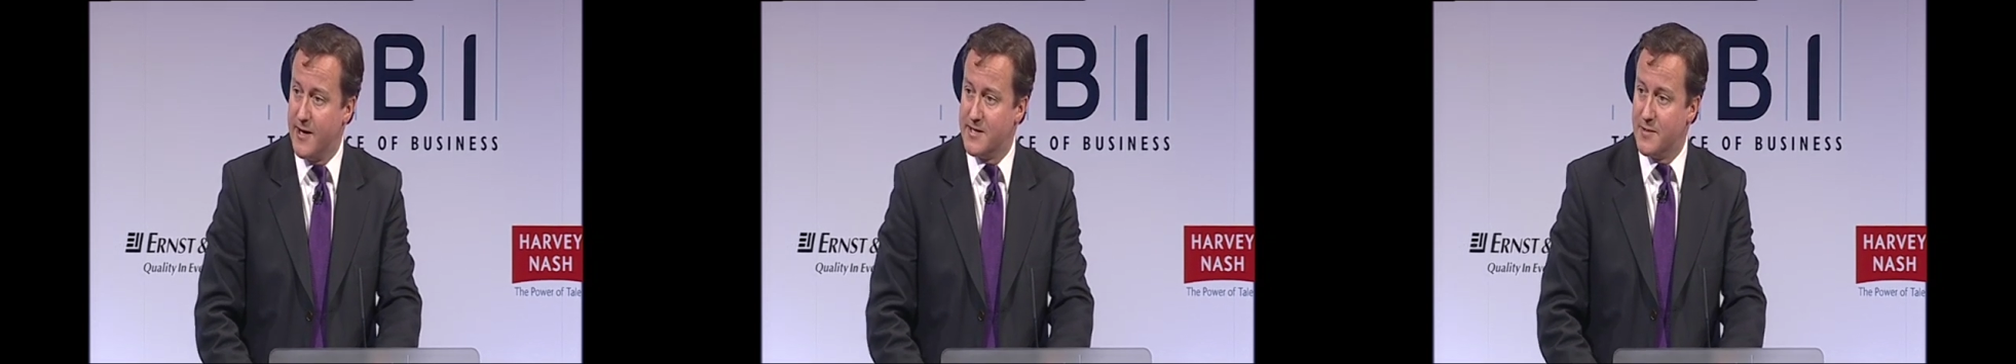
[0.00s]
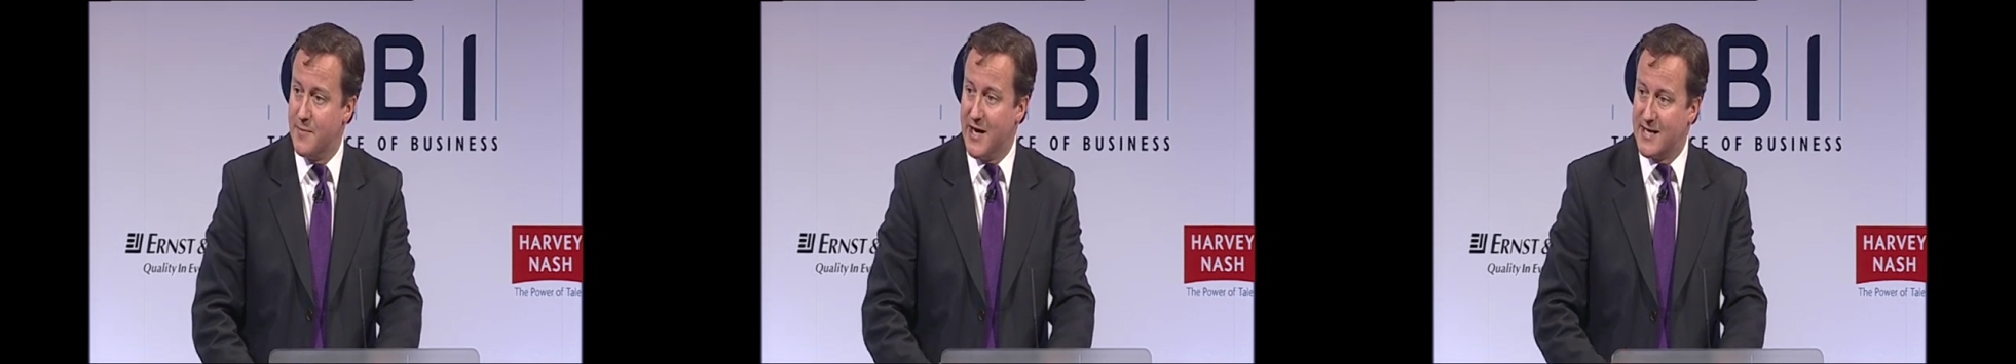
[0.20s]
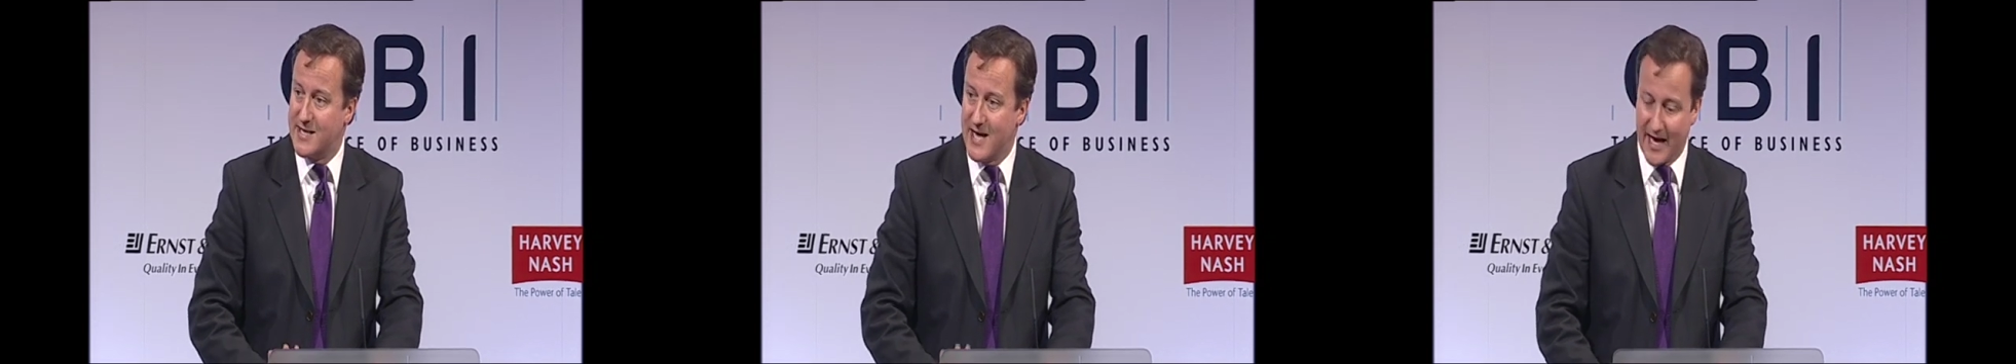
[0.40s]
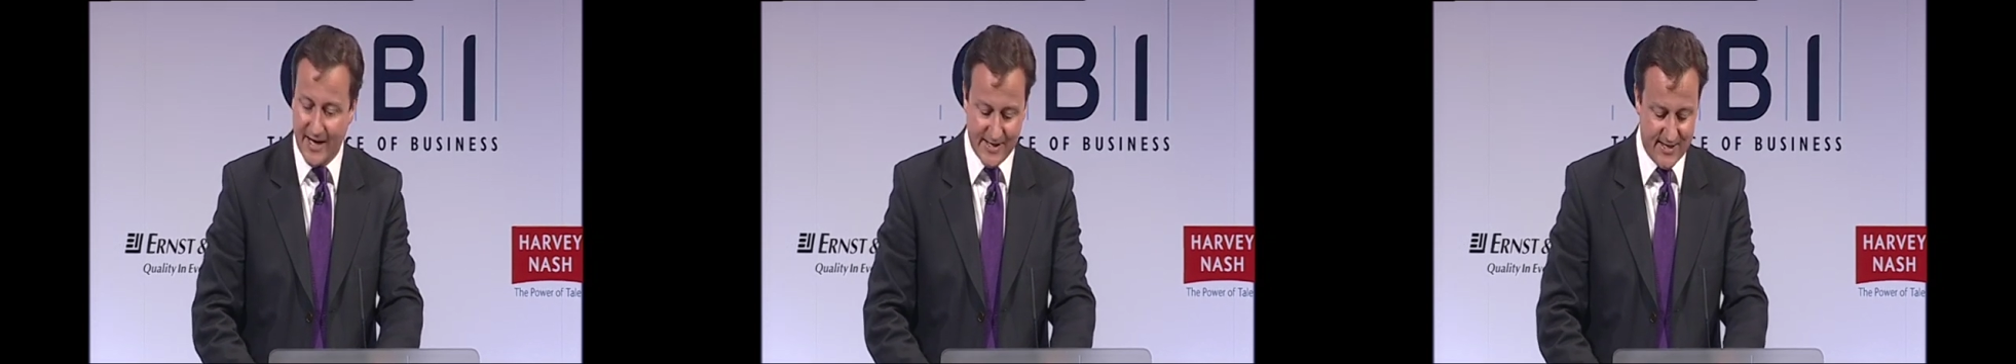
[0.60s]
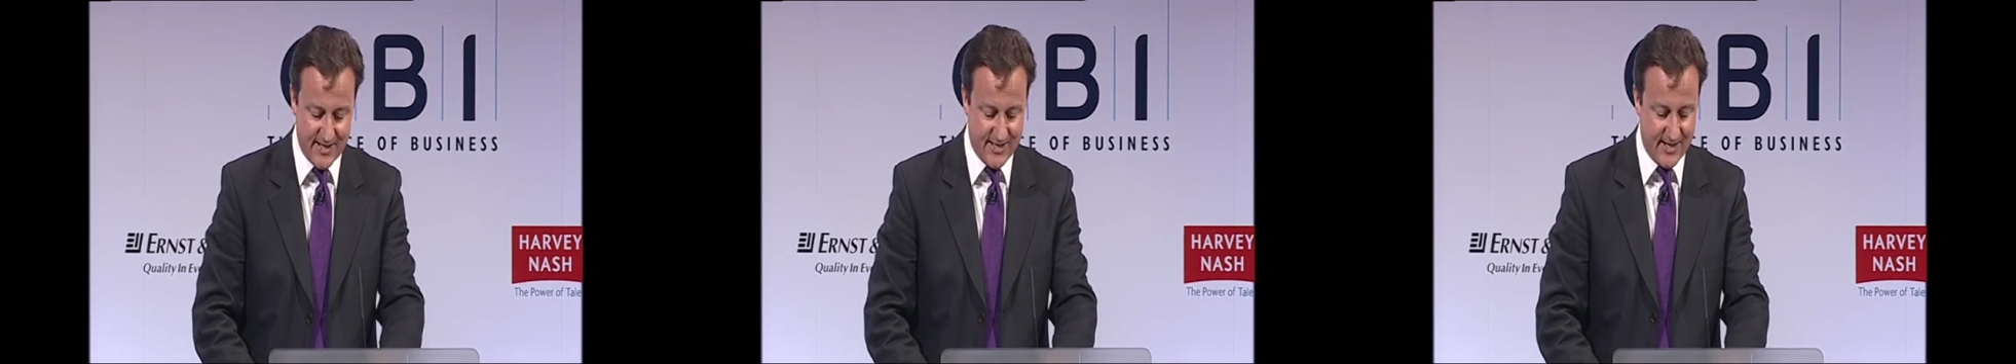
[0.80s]
to make
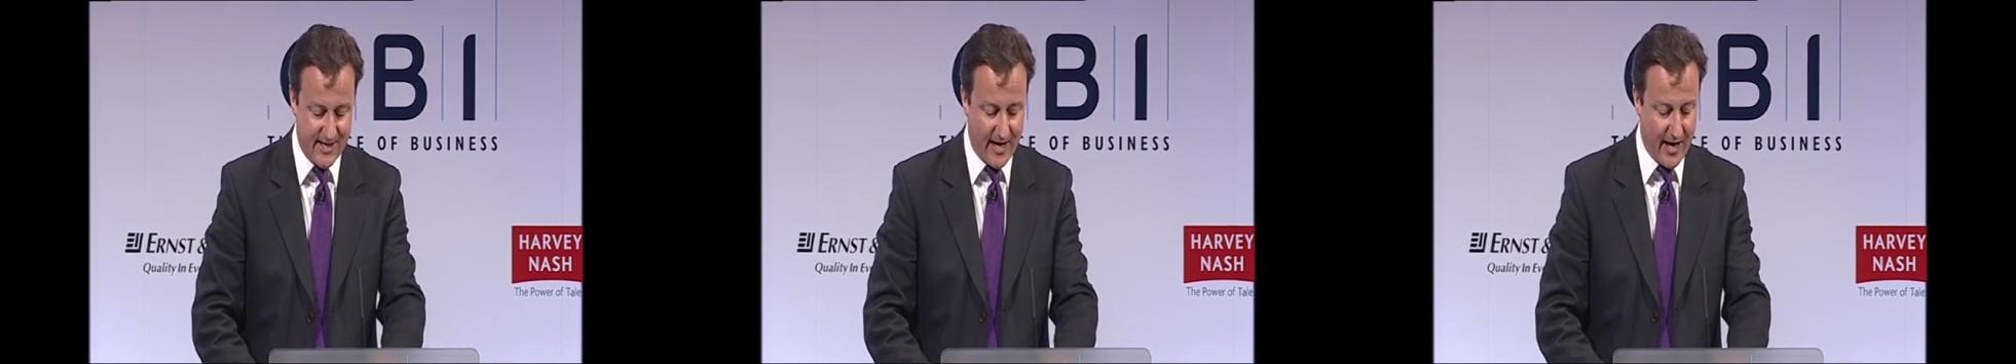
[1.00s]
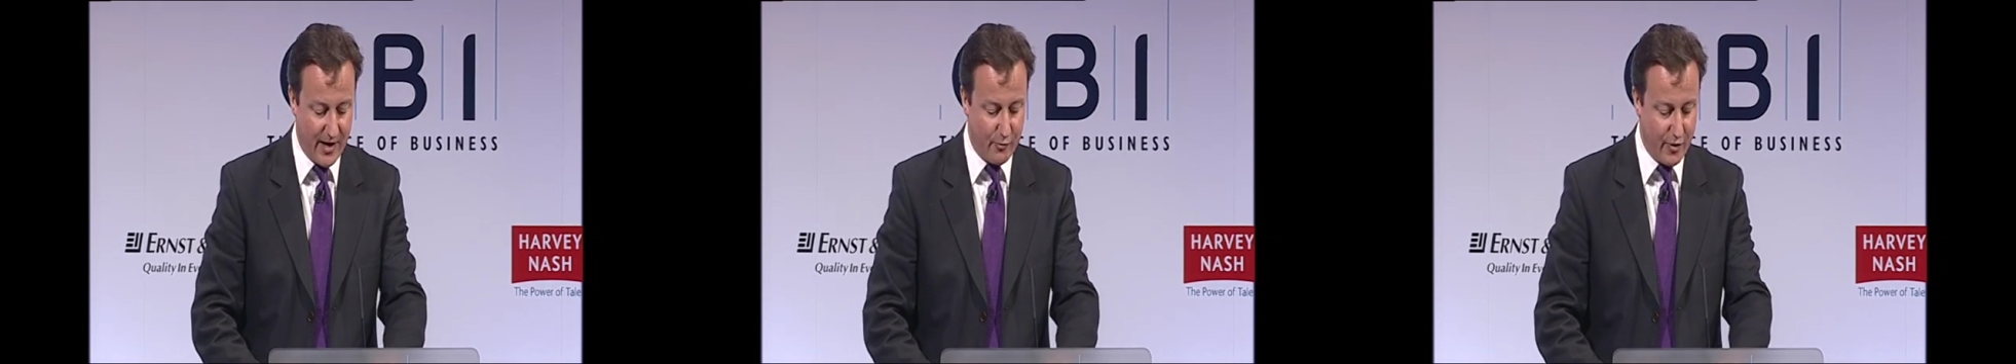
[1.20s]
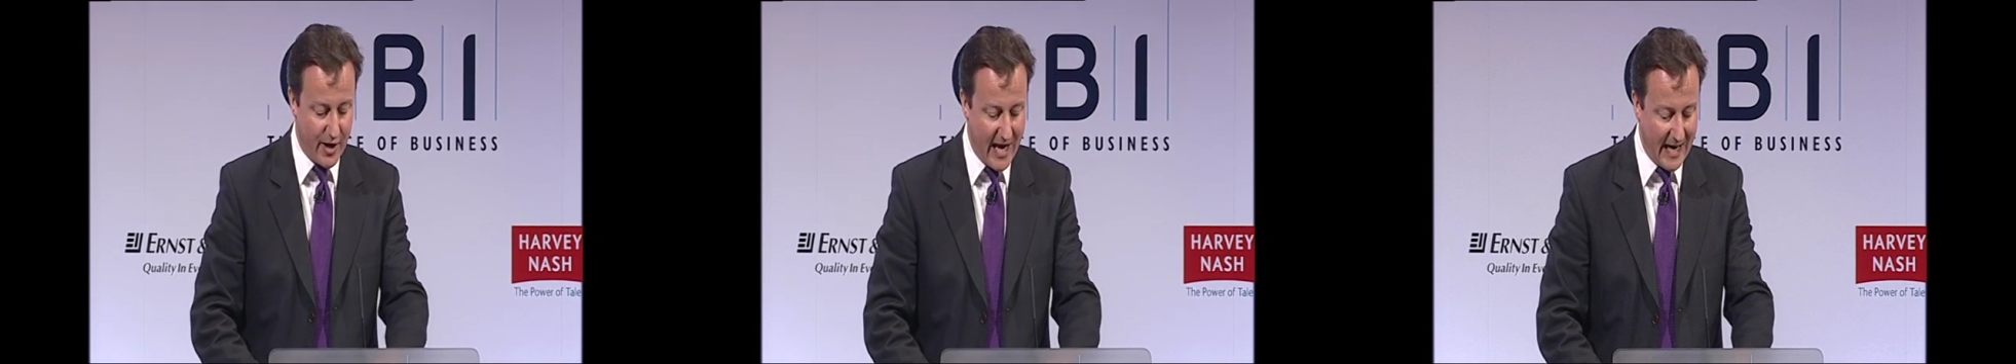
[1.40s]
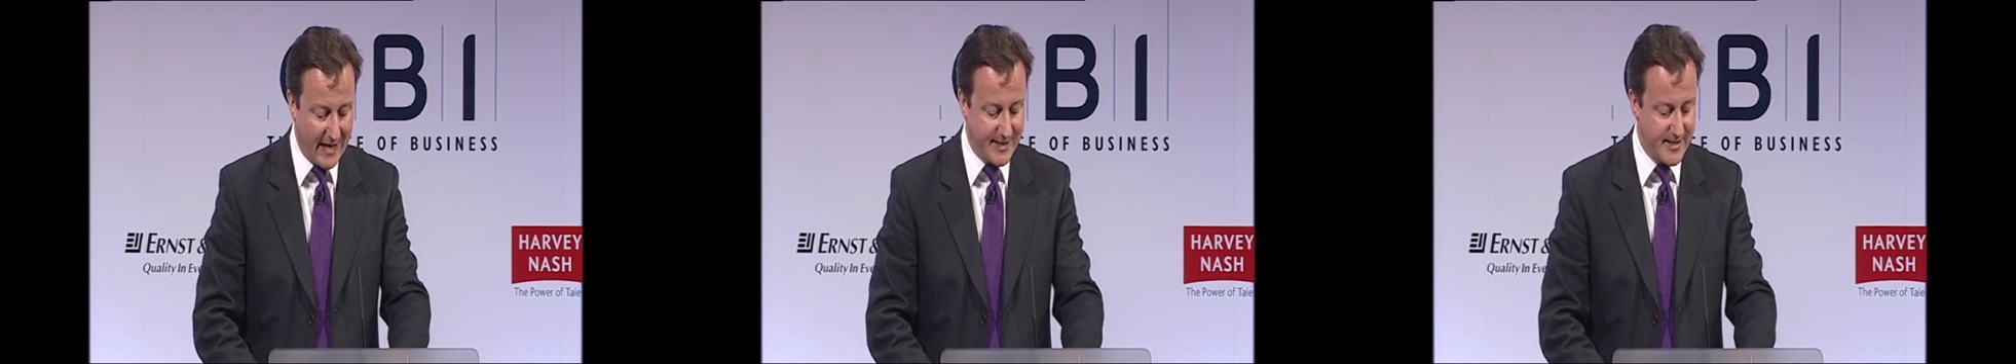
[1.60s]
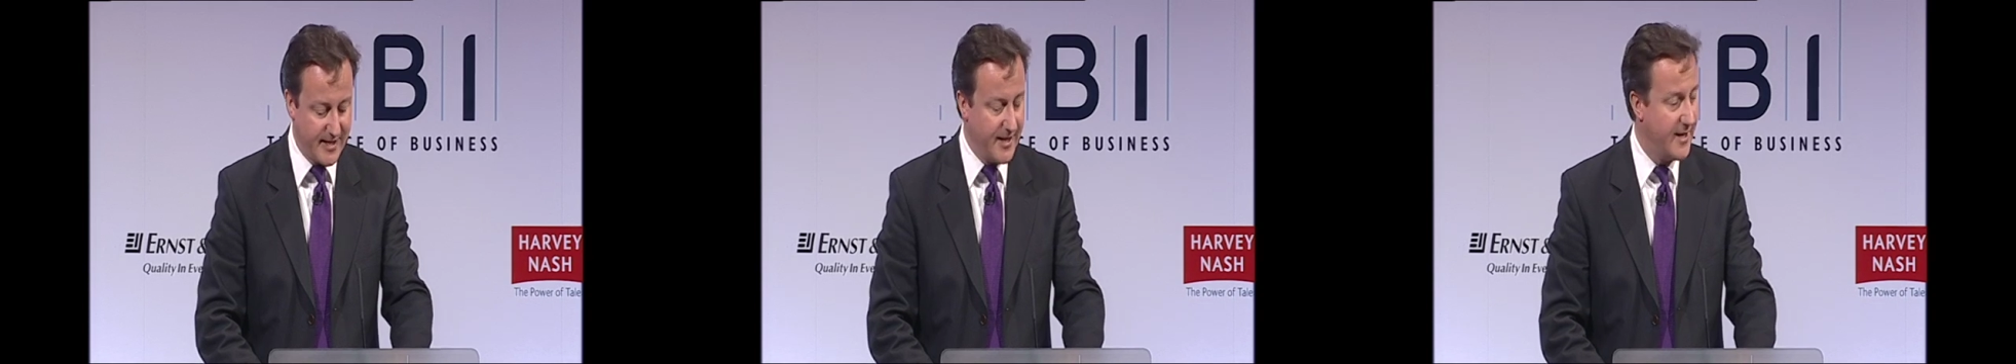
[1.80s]
Tech City a
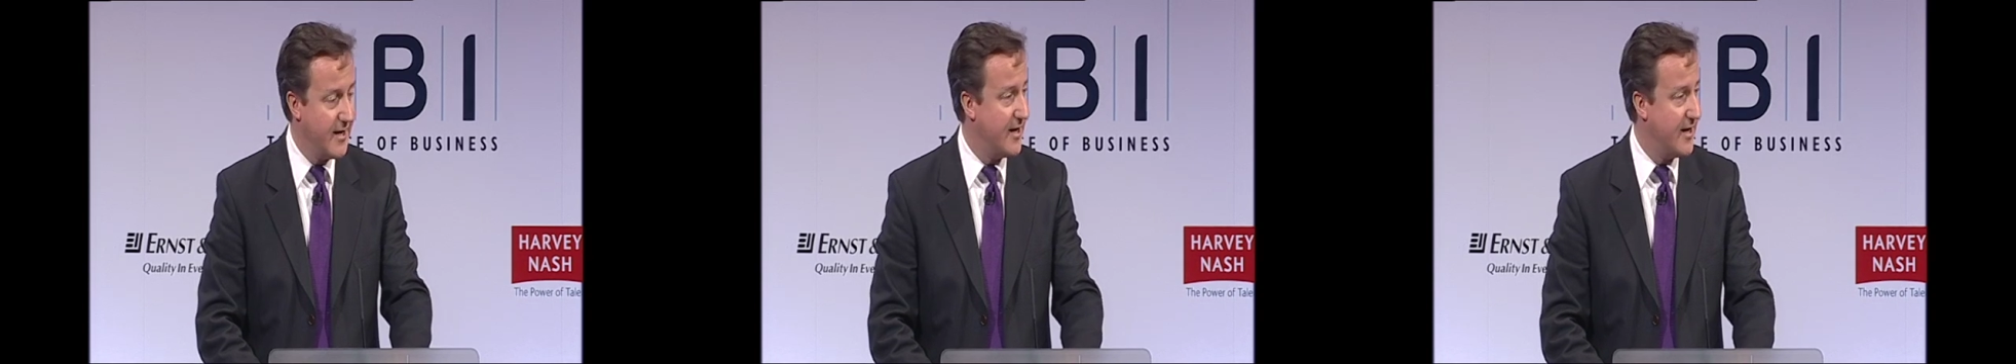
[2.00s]
reality.